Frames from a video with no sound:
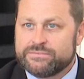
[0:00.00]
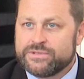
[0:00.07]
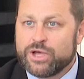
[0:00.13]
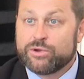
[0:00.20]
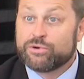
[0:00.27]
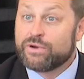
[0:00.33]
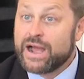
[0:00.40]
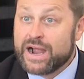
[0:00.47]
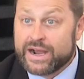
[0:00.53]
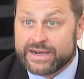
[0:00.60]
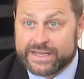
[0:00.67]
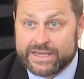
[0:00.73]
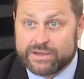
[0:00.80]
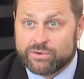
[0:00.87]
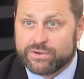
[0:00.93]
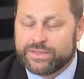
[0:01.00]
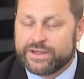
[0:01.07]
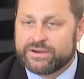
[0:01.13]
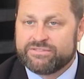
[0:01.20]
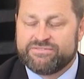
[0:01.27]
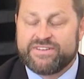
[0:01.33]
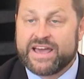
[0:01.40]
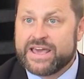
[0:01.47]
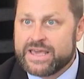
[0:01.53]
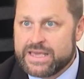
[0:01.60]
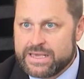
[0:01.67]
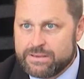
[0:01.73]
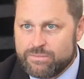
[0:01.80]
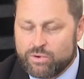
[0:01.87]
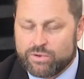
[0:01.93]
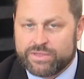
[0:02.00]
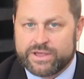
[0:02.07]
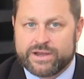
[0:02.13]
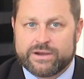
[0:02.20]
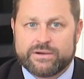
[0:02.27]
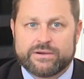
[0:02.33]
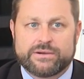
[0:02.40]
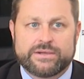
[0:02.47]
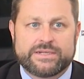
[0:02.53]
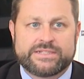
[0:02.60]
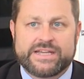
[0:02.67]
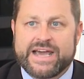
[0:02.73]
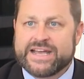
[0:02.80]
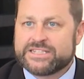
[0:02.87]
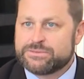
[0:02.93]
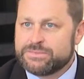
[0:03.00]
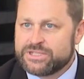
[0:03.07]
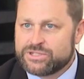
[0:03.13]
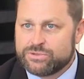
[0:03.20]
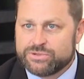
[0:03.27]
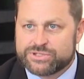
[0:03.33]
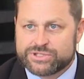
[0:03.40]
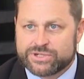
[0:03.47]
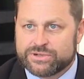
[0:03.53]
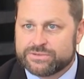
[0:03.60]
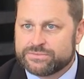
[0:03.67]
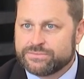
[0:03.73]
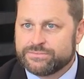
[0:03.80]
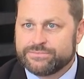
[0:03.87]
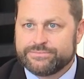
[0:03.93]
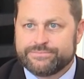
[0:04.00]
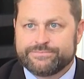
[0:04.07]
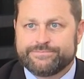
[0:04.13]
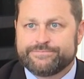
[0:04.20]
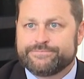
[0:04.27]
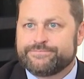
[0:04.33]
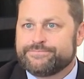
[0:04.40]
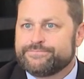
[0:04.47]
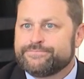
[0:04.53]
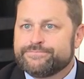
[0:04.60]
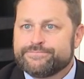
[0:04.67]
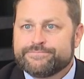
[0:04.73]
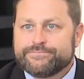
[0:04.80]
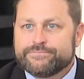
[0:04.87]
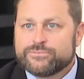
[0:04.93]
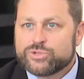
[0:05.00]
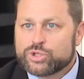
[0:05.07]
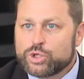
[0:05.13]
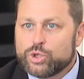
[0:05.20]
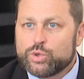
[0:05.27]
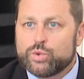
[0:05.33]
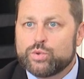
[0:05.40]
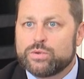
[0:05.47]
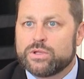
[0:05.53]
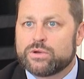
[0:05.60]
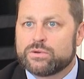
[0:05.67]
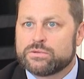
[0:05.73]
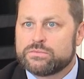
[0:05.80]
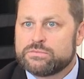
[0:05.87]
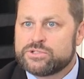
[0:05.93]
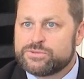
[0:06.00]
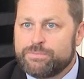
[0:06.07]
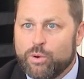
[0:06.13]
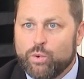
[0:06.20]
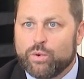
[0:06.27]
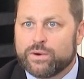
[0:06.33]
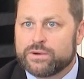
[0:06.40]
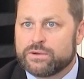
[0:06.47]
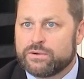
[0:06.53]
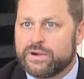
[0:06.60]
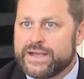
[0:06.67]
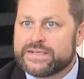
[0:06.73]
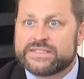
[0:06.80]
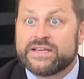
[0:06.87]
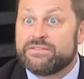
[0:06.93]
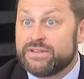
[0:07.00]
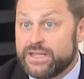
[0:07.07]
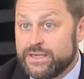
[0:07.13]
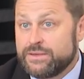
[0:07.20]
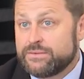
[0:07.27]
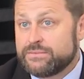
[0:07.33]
notoriety or their fame or their attachment to a certain school or sport or activity.